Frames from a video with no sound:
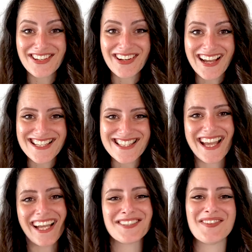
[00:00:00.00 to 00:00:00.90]
guys,
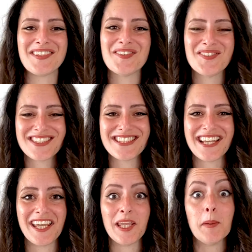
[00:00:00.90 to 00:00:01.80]
that has been all for
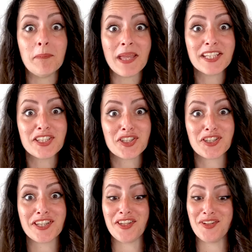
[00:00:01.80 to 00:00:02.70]
today. Make
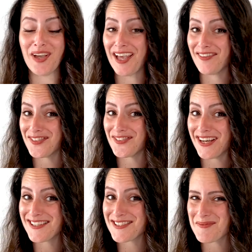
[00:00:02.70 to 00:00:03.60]
sure that you have
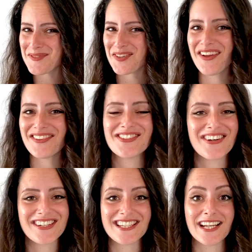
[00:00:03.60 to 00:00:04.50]
already subscribed to
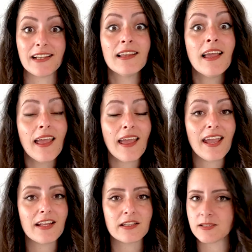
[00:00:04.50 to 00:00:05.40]
our channel,
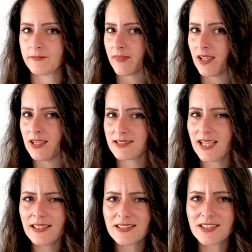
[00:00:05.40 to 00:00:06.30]
and
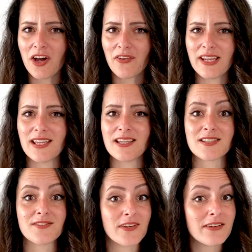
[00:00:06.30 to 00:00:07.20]
saying sorry is
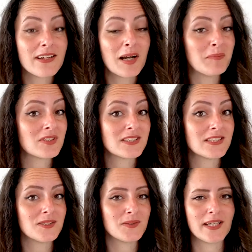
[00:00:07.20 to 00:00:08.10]
a very common
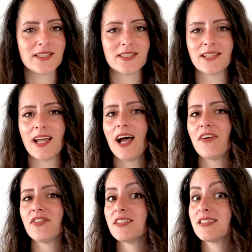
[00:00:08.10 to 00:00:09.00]
situation
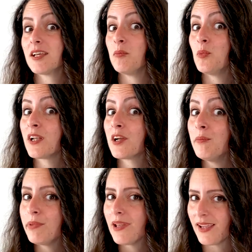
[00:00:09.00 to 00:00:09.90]
after someone
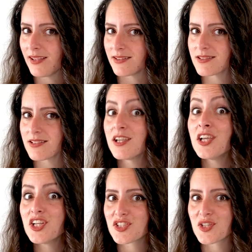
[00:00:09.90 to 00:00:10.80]
complains.
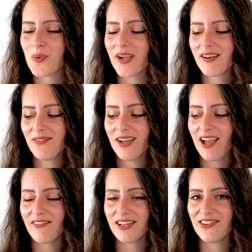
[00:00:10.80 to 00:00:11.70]
So why don't we
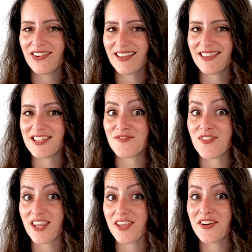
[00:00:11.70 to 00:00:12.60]
have a look at this
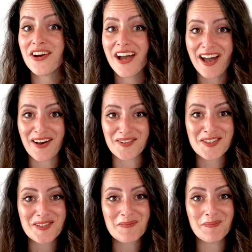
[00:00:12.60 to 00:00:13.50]
video, how
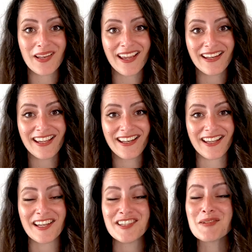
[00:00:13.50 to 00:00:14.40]
to complain in
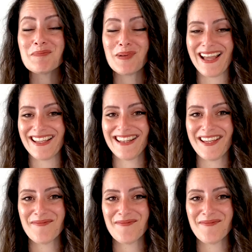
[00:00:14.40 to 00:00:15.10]
English politely.